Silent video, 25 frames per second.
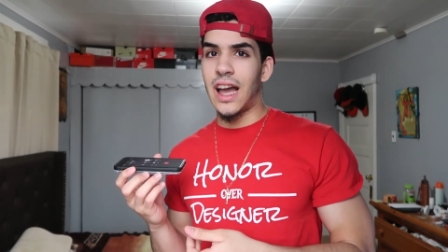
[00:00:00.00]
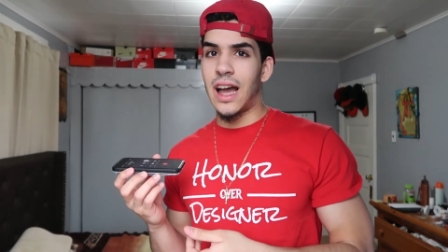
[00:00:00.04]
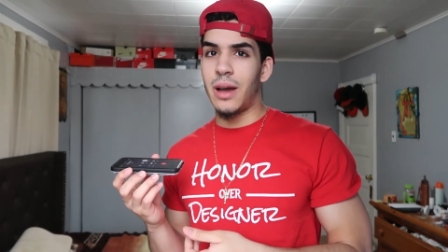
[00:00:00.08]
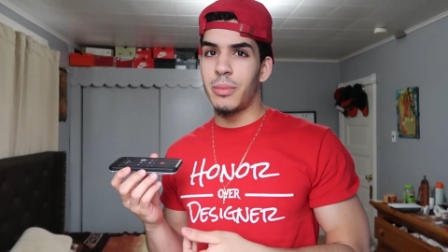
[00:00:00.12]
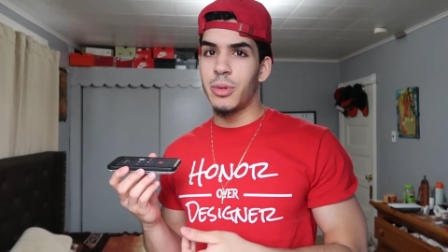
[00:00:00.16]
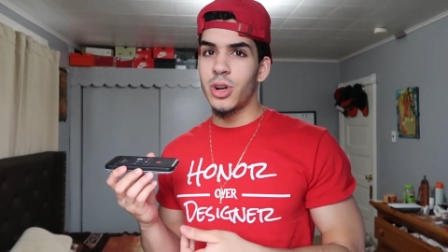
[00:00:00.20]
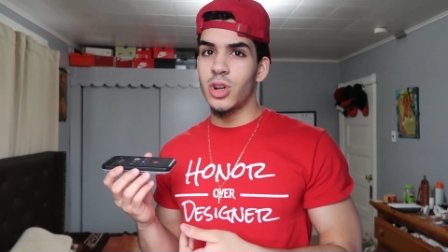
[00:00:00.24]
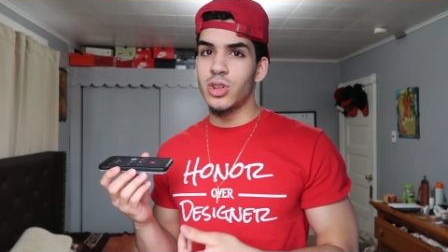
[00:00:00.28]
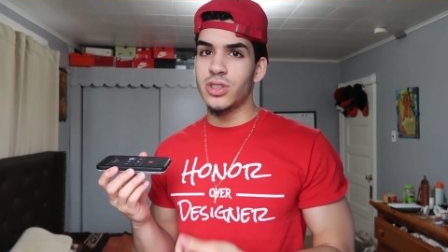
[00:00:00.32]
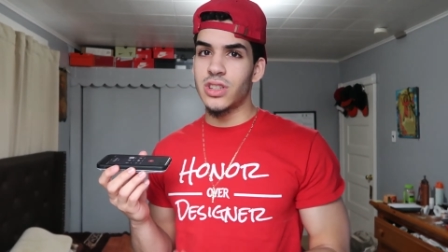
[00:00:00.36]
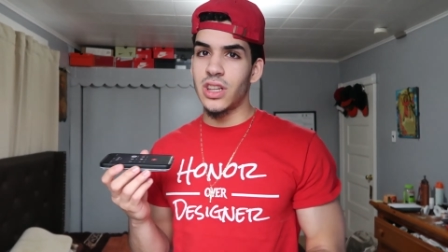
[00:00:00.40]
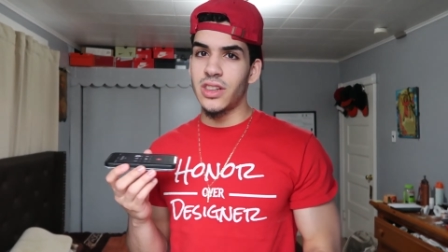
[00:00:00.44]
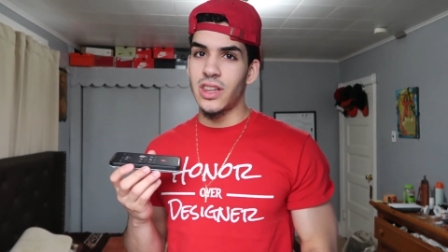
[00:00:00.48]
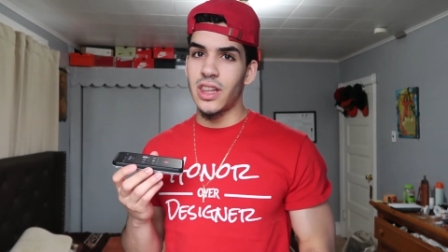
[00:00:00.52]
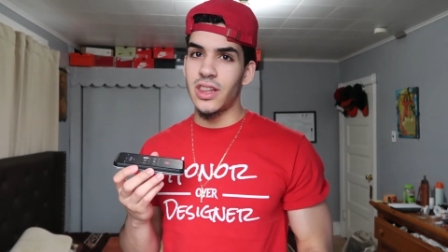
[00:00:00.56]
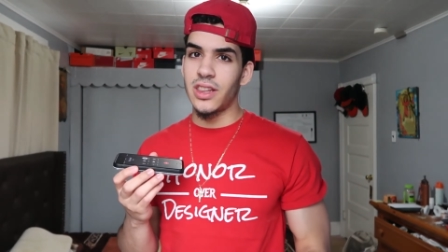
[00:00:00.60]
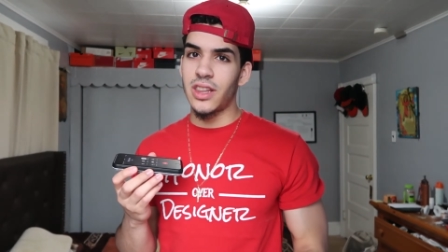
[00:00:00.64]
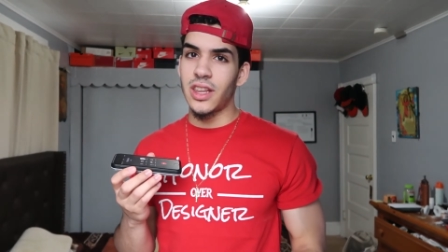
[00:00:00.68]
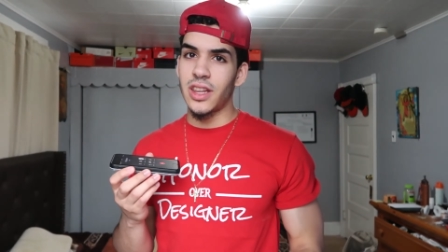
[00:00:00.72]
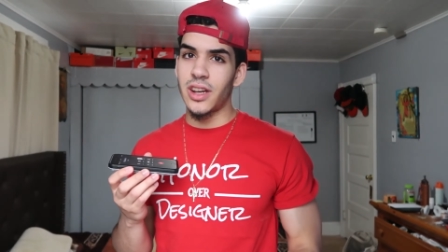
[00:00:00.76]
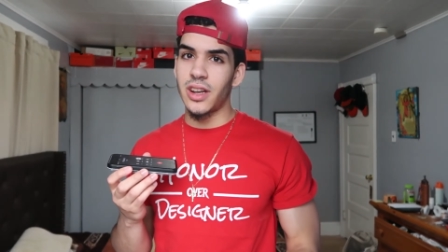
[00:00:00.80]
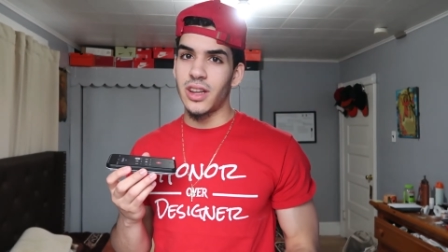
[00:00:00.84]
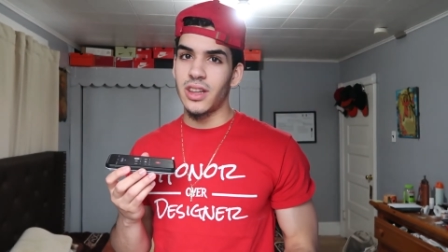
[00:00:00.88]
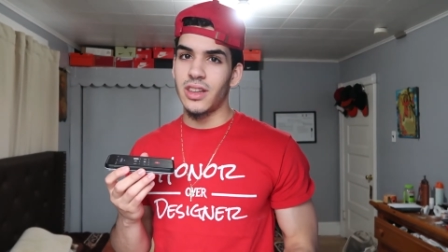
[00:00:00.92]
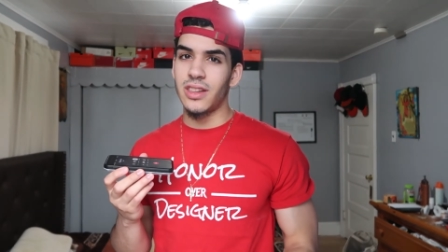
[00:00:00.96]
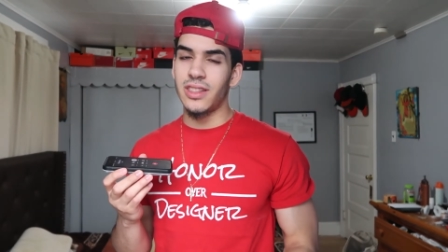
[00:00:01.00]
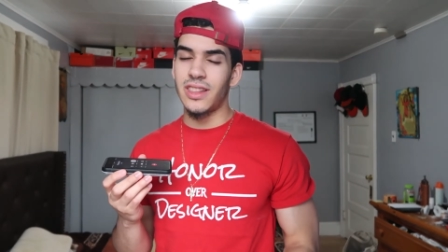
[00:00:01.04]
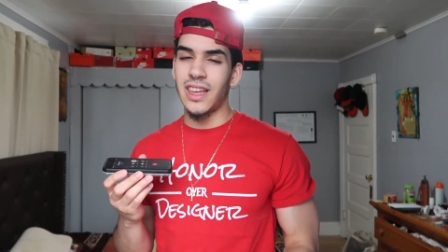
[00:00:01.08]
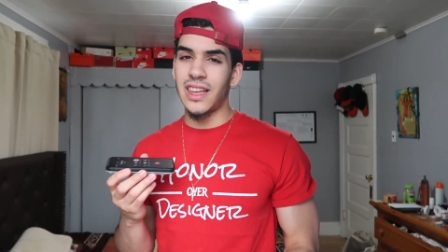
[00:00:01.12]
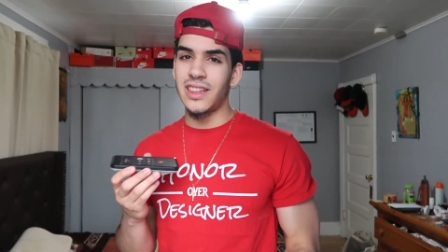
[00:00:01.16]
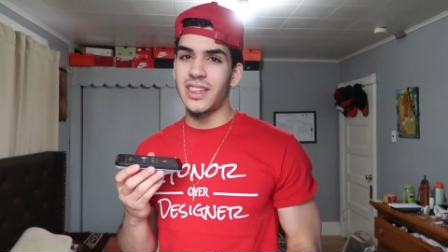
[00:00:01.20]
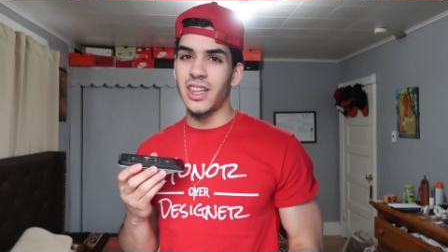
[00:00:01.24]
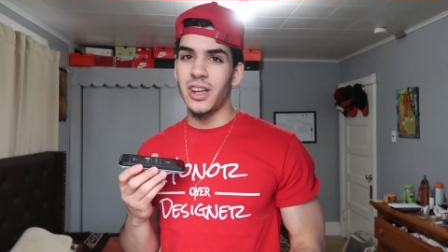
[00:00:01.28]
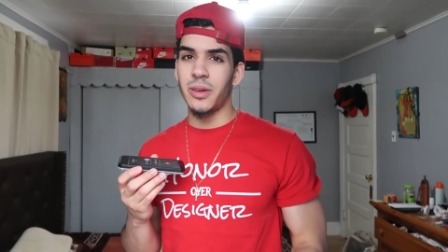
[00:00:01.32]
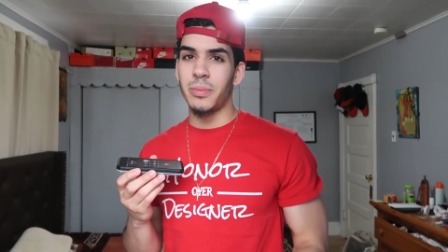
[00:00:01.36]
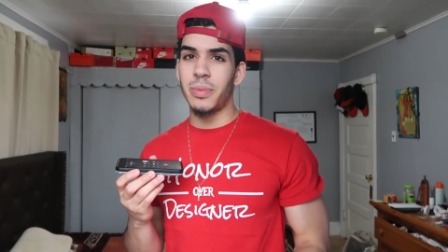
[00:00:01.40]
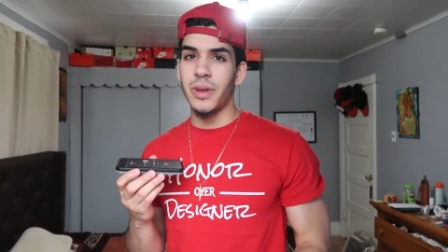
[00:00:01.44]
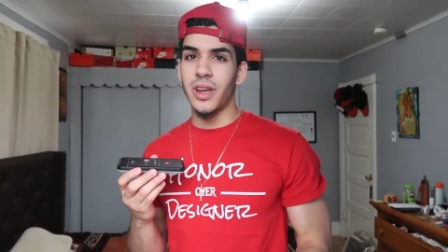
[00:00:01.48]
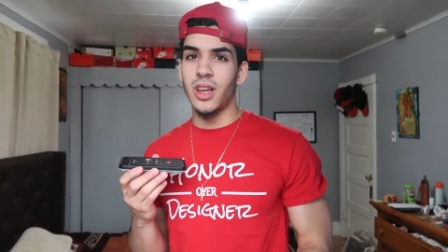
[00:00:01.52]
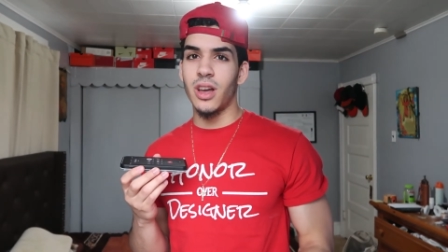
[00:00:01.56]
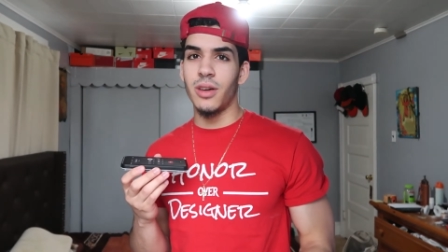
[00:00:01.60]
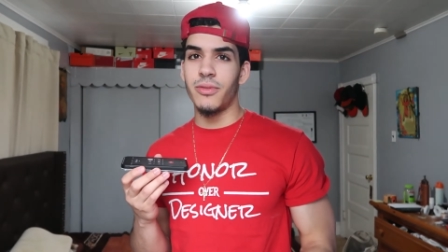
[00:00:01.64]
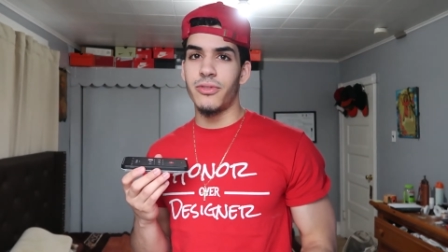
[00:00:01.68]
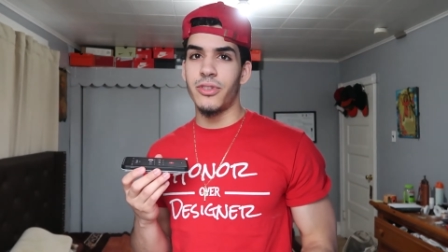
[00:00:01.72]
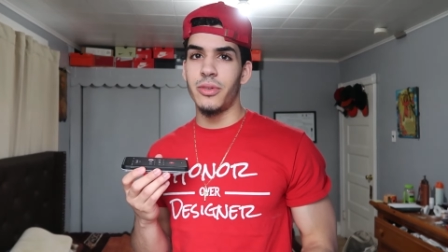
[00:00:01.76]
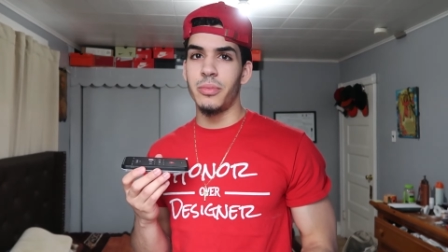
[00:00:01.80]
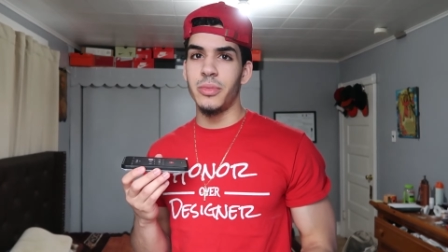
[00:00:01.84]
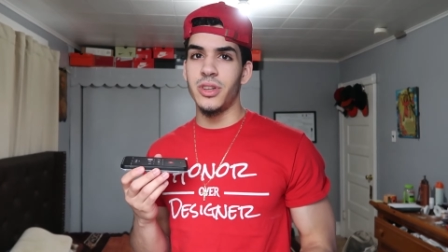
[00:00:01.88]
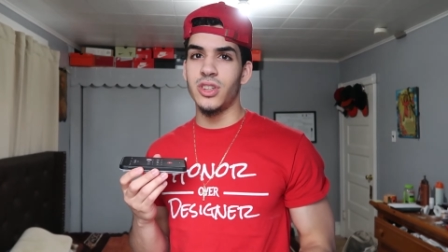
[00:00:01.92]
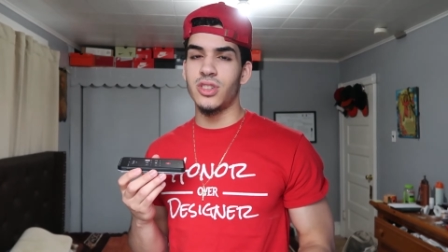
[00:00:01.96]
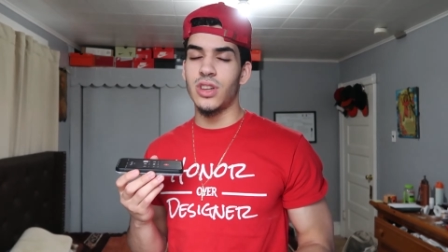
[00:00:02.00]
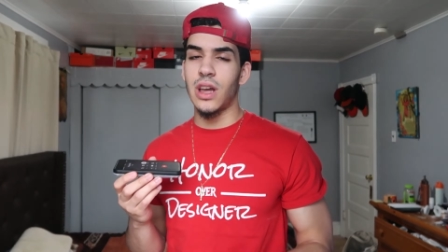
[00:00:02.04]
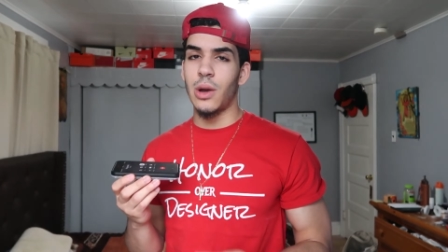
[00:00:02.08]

Domino's and then they didn't, they didn't pick up for me.